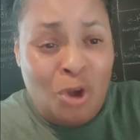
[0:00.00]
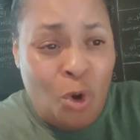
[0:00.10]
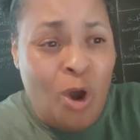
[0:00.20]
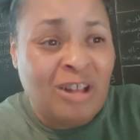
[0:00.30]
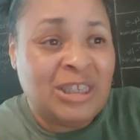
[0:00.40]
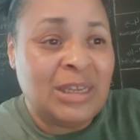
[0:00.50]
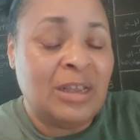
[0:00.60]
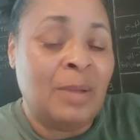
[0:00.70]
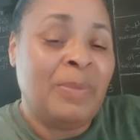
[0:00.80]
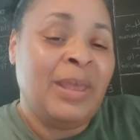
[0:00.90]
Call to
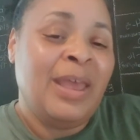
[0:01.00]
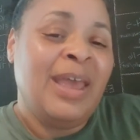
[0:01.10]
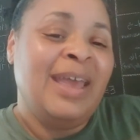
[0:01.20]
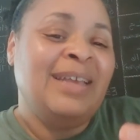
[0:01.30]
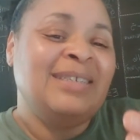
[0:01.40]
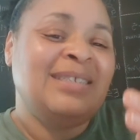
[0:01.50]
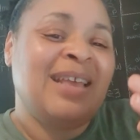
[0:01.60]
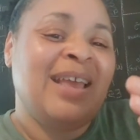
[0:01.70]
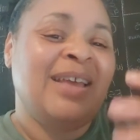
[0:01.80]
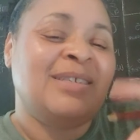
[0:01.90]
Him. He
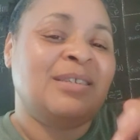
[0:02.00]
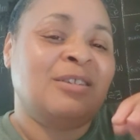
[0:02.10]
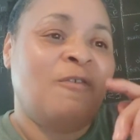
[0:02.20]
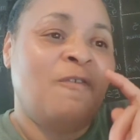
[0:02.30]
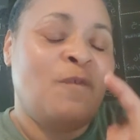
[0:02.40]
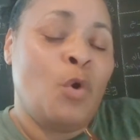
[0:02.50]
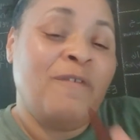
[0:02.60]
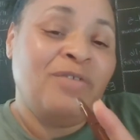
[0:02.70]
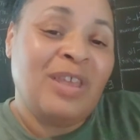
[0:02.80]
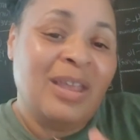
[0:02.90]
says the
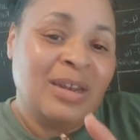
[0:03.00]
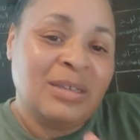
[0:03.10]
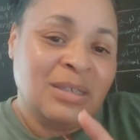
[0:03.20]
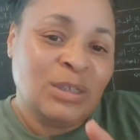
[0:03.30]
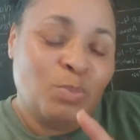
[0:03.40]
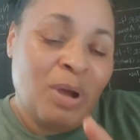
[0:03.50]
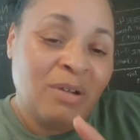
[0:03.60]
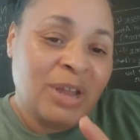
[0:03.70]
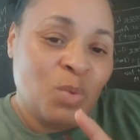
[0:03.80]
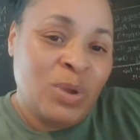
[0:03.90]
fourth thing, and this is the
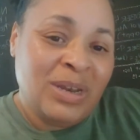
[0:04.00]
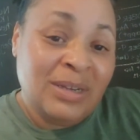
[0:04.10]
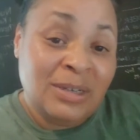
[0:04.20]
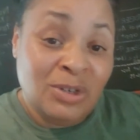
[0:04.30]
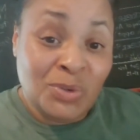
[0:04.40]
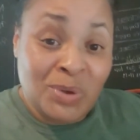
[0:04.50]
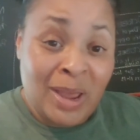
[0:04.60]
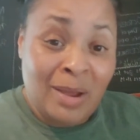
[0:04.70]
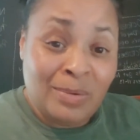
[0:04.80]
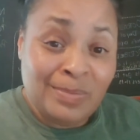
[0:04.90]
part that we need to do
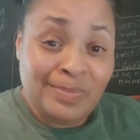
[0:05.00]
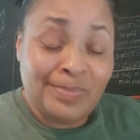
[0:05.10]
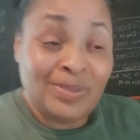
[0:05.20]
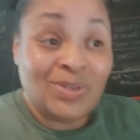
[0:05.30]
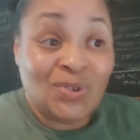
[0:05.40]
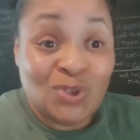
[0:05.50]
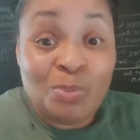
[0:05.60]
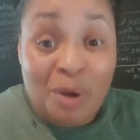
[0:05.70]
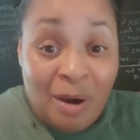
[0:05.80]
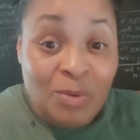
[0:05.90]
now. This is the
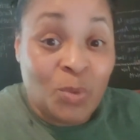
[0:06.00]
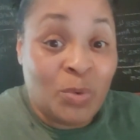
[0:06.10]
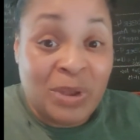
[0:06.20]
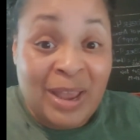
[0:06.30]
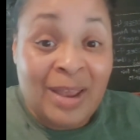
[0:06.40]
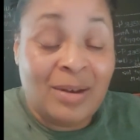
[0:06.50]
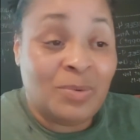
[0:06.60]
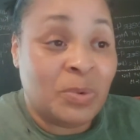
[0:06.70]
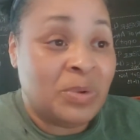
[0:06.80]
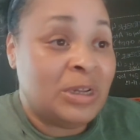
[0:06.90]
part where we at,
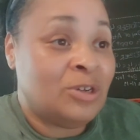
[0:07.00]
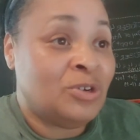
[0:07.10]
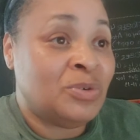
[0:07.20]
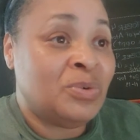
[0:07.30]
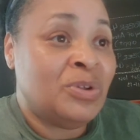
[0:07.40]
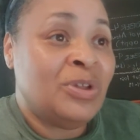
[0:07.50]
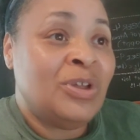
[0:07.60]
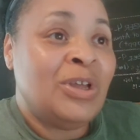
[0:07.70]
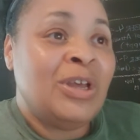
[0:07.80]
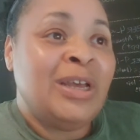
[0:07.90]
what we need to do.
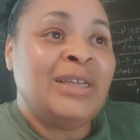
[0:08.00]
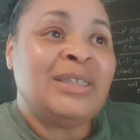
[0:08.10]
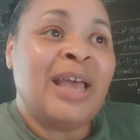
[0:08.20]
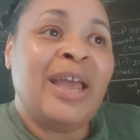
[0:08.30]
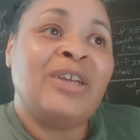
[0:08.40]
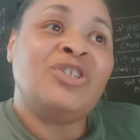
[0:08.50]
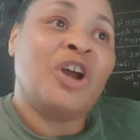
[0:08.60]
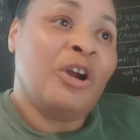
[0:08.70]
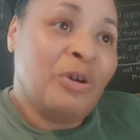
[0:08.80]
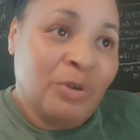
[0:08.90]
He's saying,
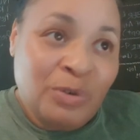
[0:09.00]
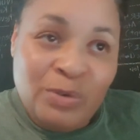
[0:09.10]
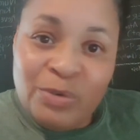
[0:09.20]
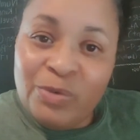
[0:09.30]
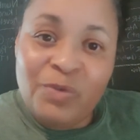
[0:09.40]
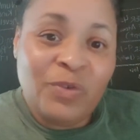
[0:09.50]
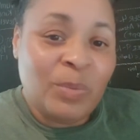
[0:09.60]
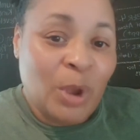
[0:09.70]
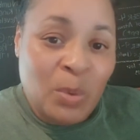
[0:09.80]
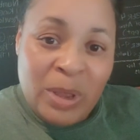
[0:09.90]
turn
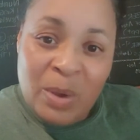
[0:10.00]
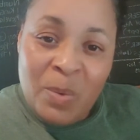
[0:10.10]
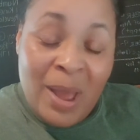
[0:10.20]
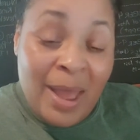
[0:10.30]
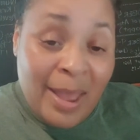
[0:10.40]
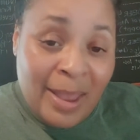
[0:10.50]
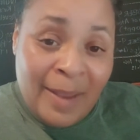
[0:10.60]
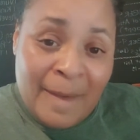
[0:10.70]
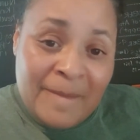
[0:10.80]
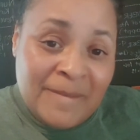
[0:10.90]
from your wicked way.